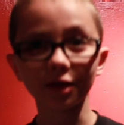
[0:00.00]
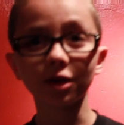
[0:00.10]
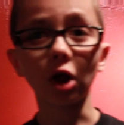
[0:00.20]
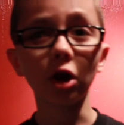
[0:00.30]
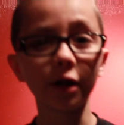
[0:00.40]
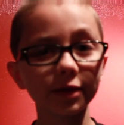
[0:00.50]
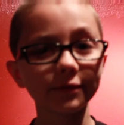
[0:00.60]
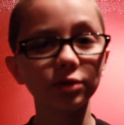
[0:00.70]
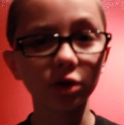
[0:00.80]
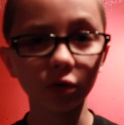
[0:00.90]
Are any
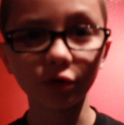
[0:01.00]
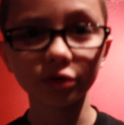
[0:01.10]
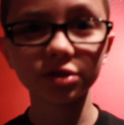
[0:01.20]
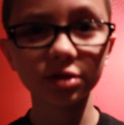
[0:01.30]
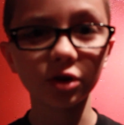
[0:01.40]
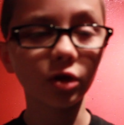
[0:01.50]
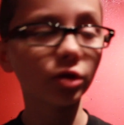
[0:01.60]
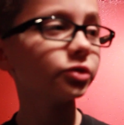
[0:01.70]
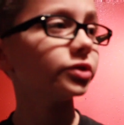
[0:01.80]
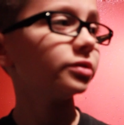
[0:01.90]
of the goals
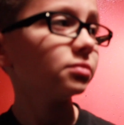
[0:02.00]
girls?